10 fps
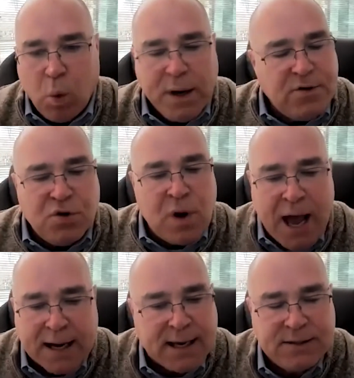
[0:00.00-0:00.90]
We do
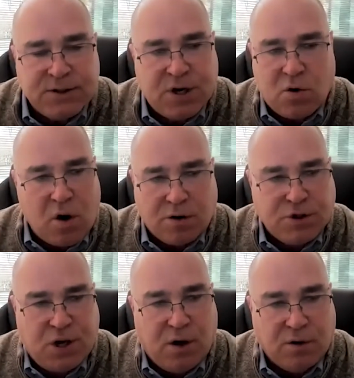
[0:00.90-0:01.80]
not consider
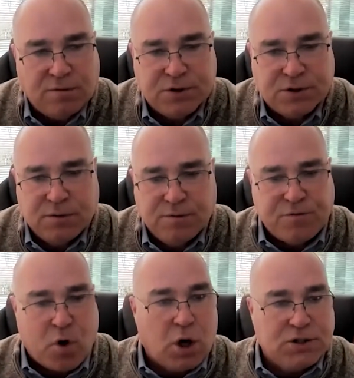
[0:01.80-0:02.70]
ourselves
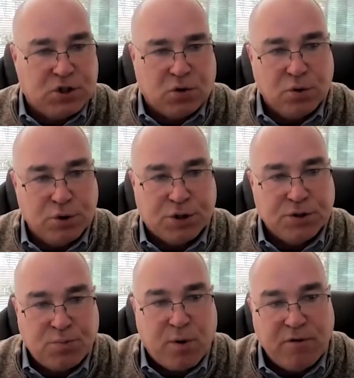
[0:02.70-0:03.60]
fraud
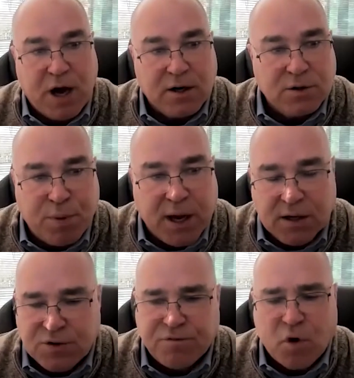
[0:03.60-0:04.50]
solutions provider
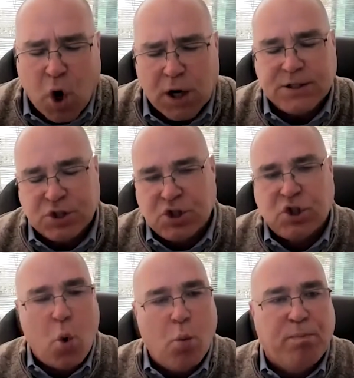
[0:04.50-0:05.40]
because fraud is
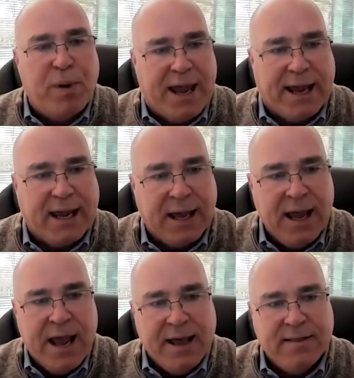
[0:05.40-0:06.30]
so big
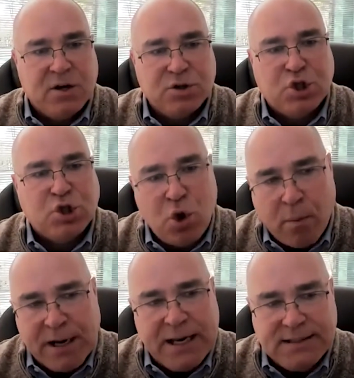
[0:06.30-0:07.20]
and there's so
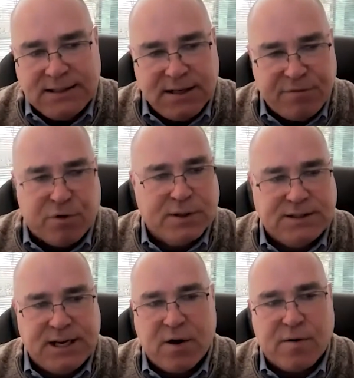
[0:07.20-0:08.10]
many different
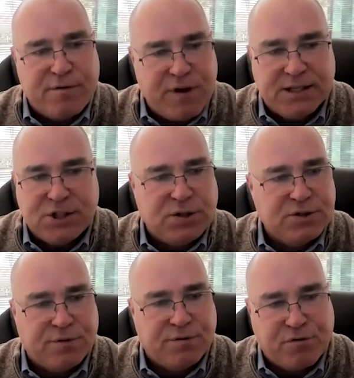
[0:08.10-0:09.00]

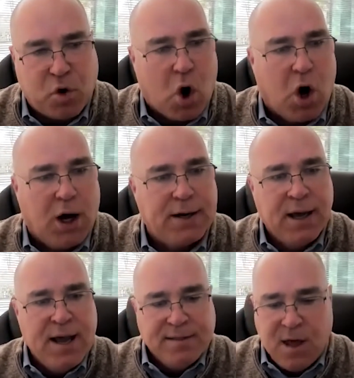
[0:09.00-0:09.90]
derivations of fraud
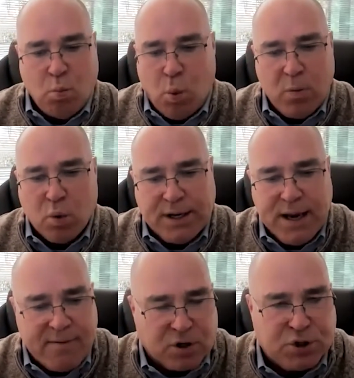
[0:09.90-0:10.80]
that we would
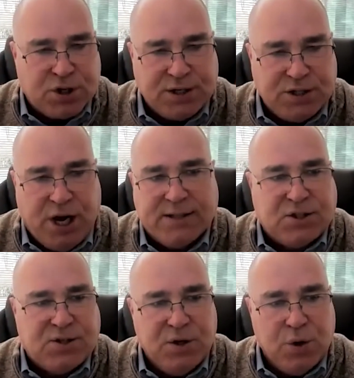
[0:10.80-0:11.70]
never
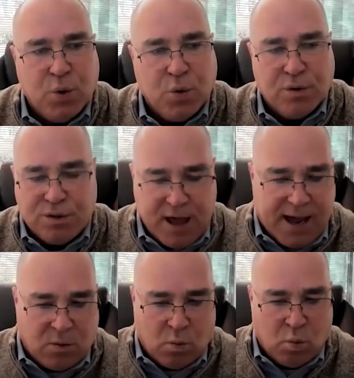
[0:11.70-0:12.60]
suggest to you
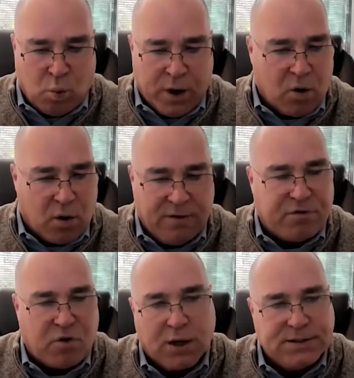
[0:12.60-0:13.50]
that we are a
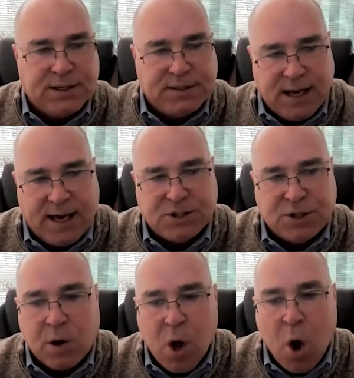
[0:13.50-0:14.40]
fraud
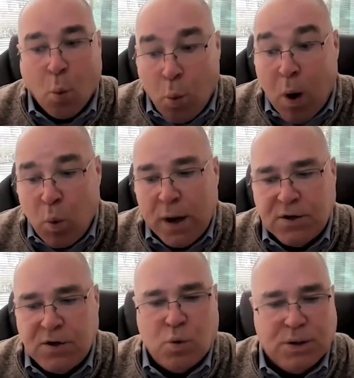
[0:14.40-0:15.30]
detection. What we
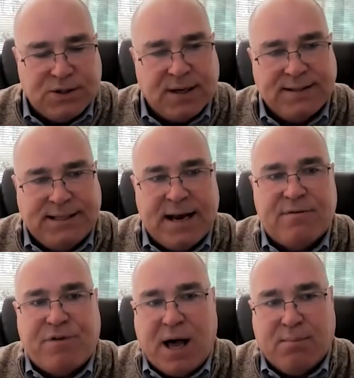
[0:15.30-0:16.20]
do is
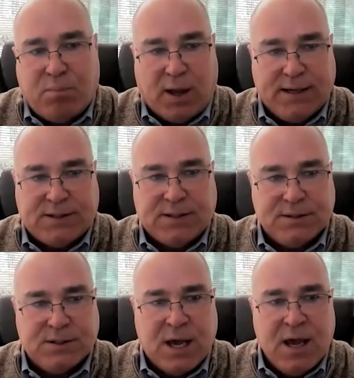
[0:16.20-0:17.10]
identify
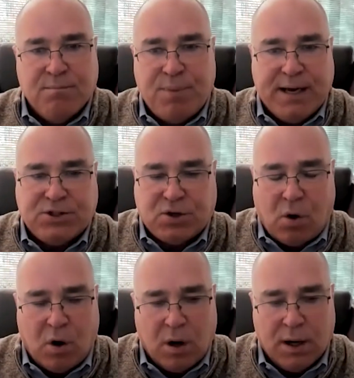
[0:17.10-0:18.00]
places based
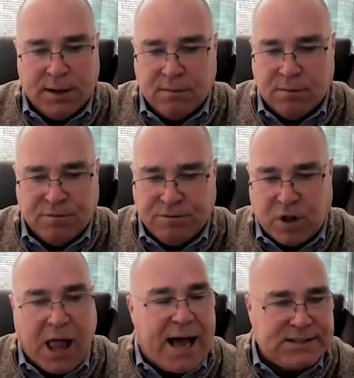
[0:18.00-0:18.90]
on
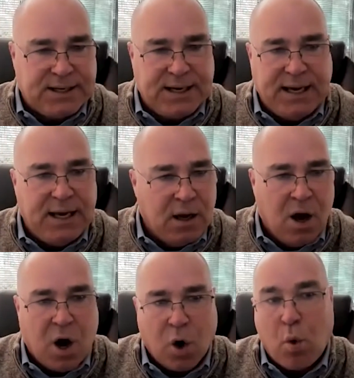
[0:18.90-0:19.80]
velocity
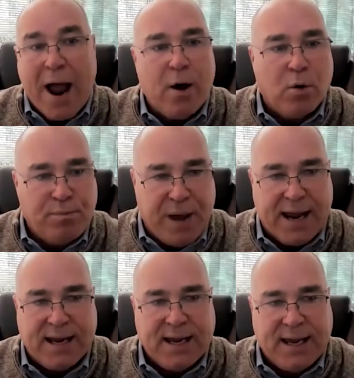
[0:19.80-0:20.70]
around
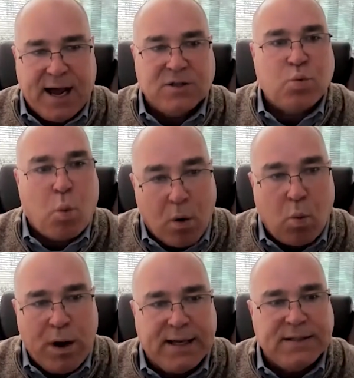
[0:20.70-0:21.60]
bank accounts where
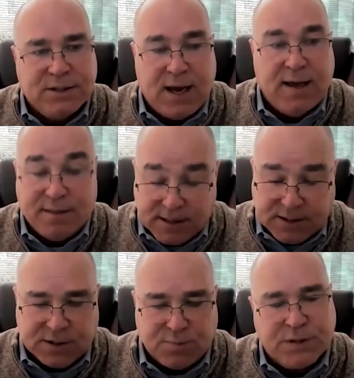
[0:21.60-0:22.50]
we can say
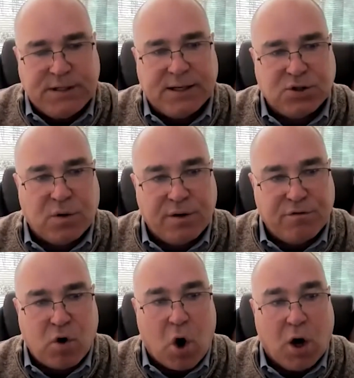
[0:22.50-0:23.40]
this is potentially
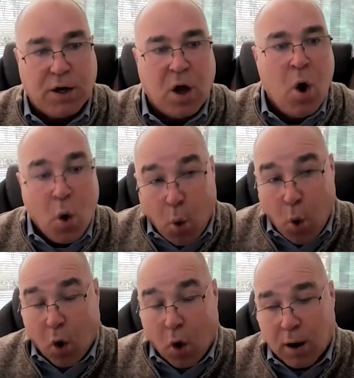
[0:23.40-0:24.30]
fraud
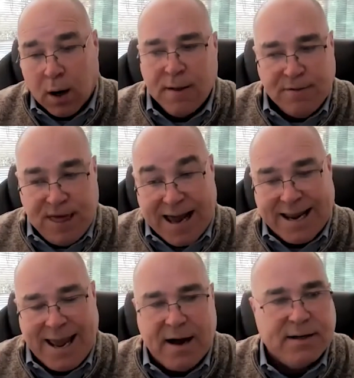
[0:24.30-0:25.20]
or that
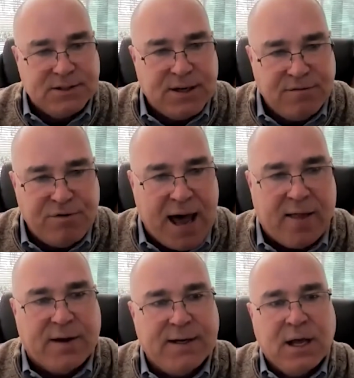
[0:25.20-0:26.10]
account is
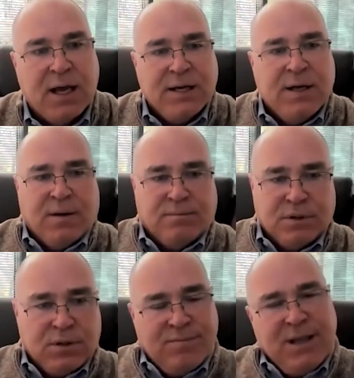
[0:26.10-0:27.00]
invalid.
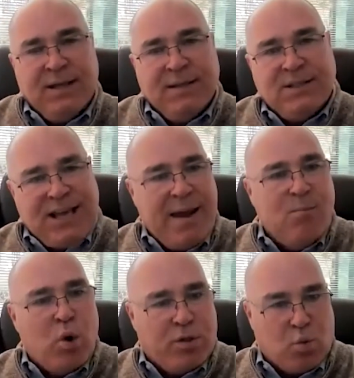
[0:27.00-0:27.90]

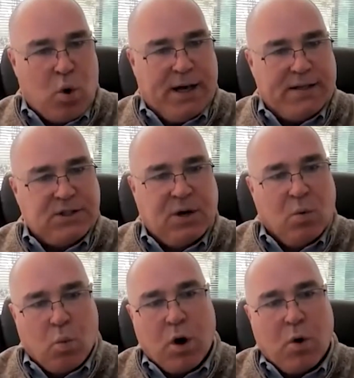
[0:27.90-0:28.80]
Same with risk.
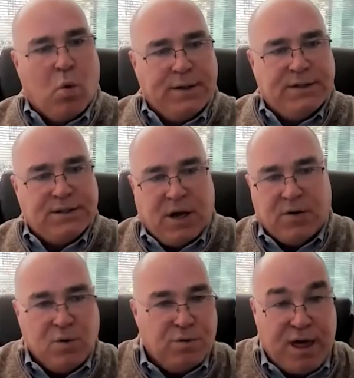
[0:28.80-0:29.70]
We're going to tell
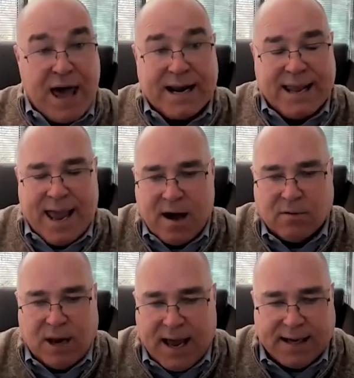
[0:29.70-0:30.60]
you that
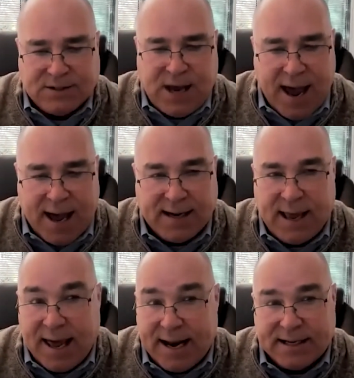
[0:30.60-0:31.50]
account has
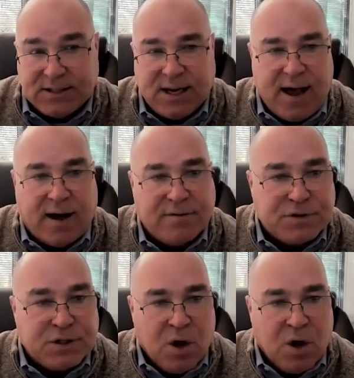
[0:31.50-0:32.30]
had NSFs.